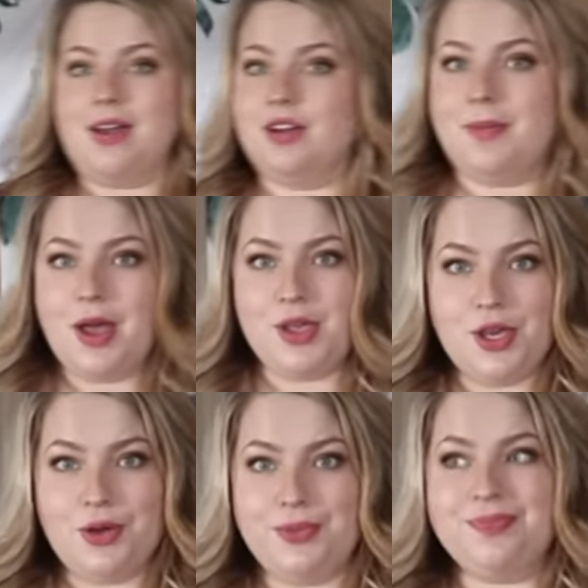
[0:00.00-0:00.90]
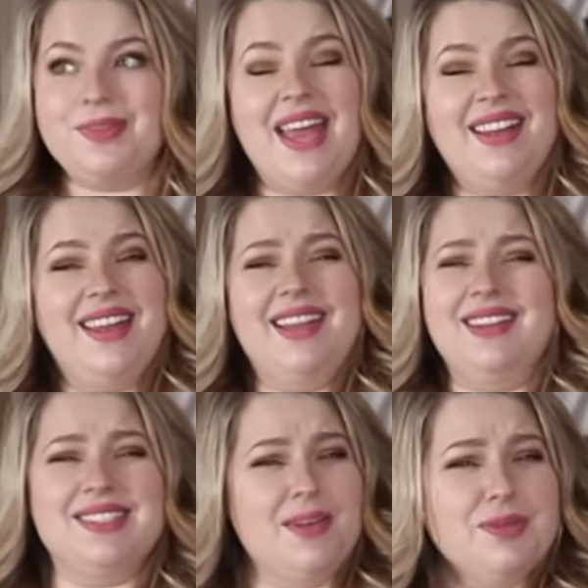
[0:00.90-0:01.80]
don't know about you. And
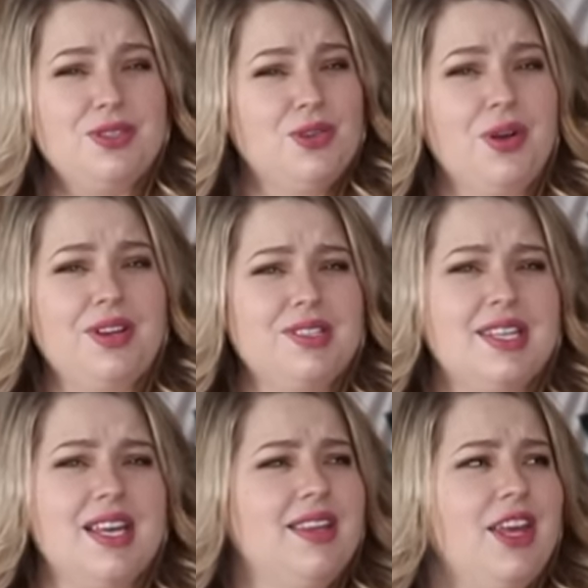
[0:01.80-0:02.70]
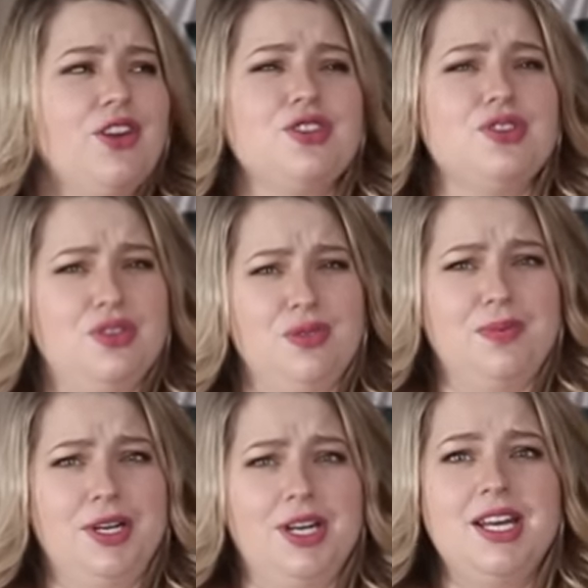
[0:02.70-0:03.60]
in some stores, they are
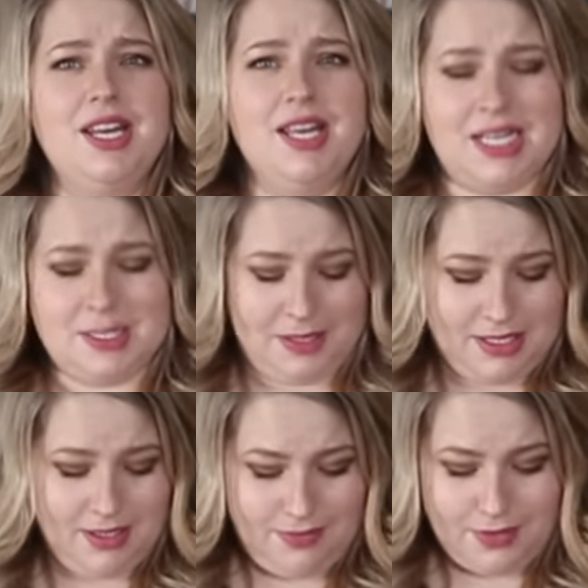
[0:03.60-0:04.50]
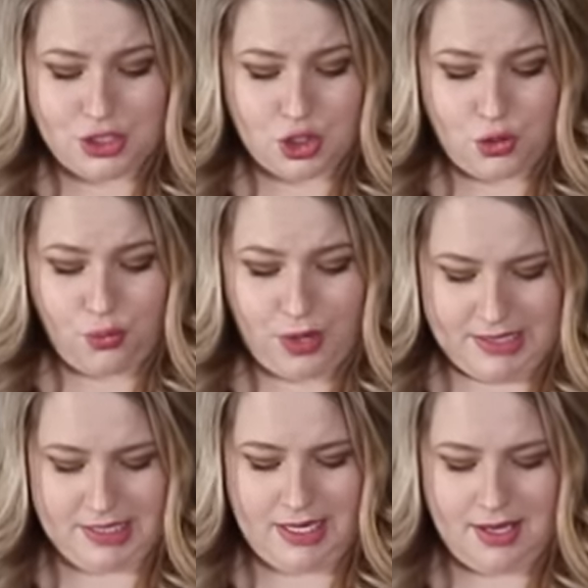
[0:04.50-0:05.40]
super expensive. It's
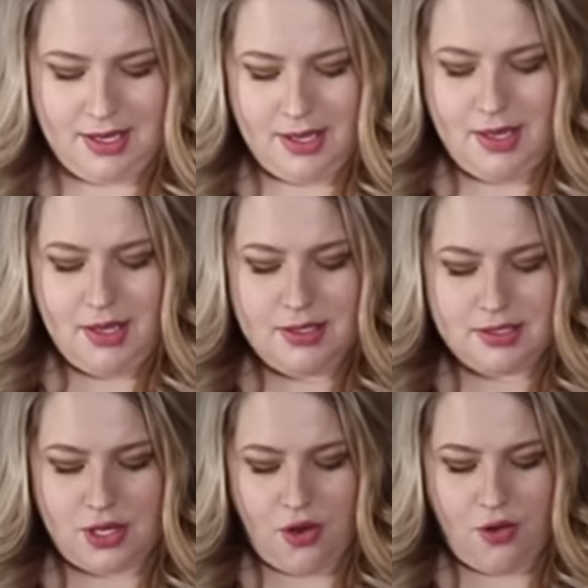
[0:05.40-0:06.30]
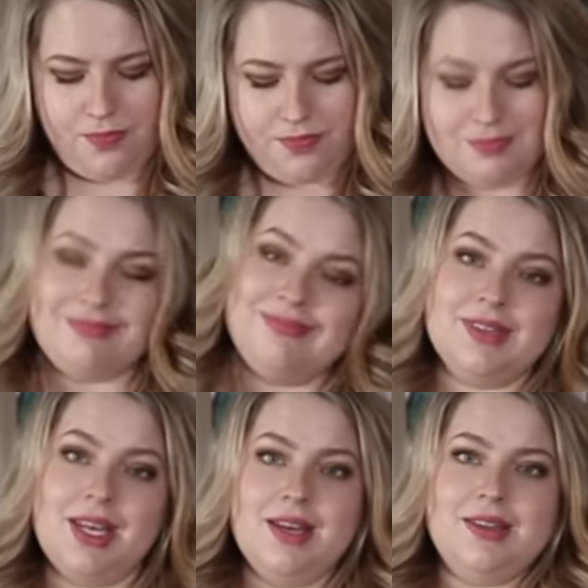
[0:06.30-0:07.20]
crazy. So
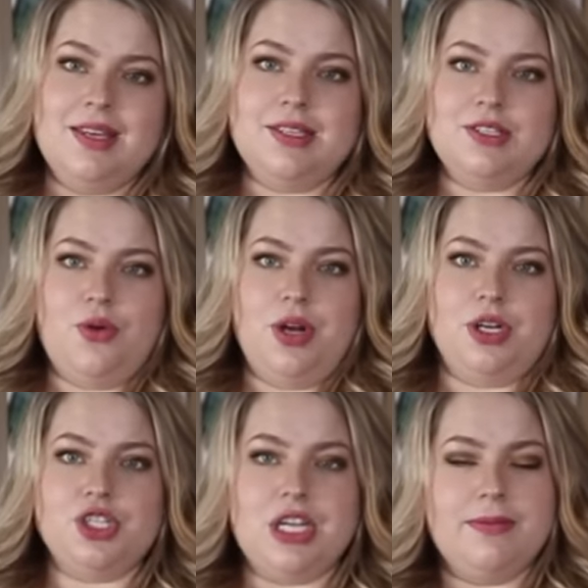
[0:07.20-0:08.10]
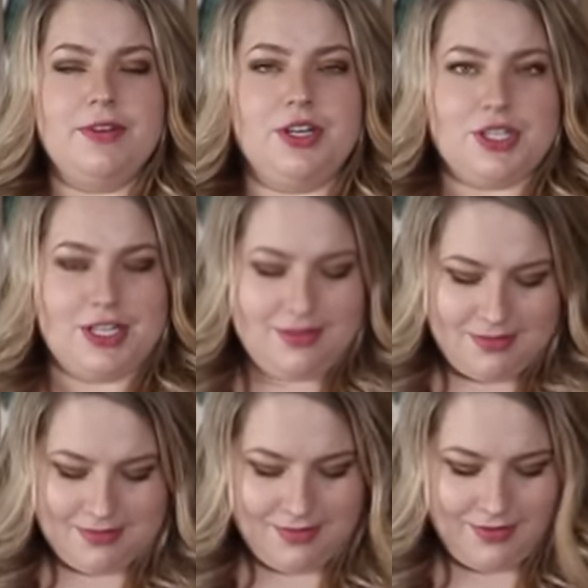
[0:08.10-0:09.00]
this is your cheap version
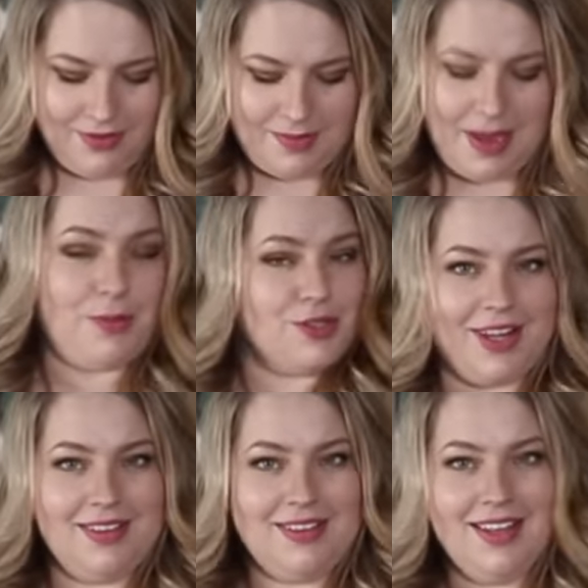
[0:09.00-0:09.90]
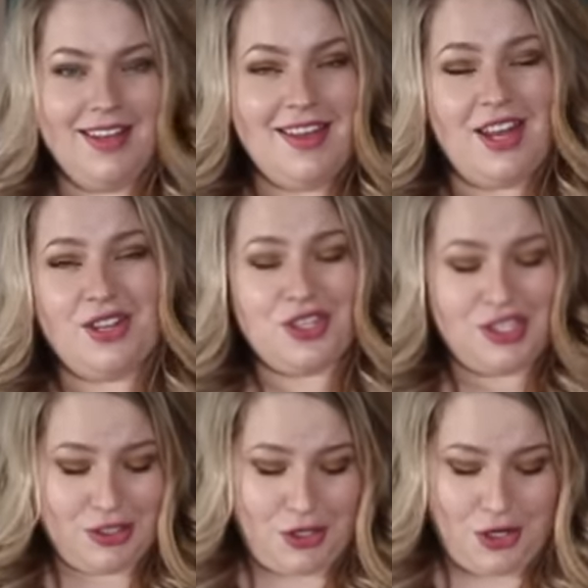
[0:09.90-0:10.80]
from Amazon, and it's
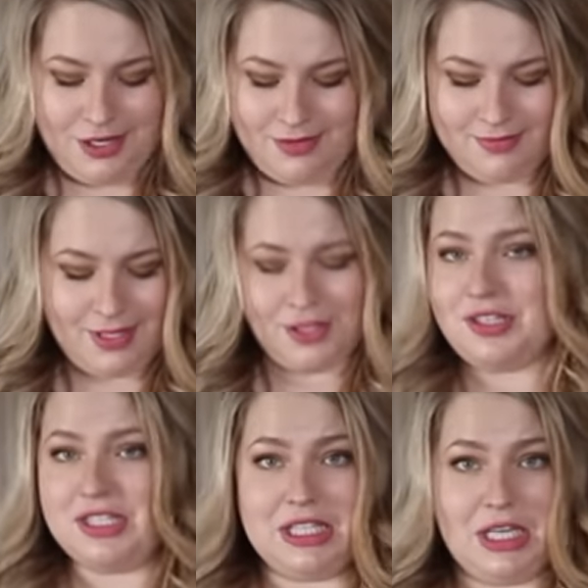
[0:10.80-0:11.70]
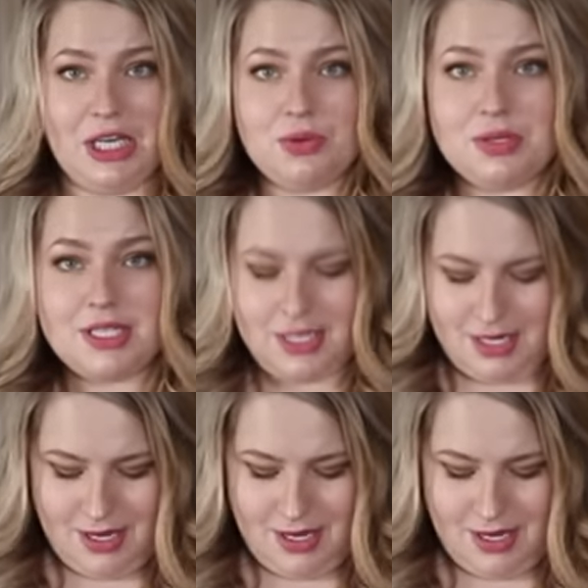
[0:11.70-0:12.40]
just as good. It's just as cute.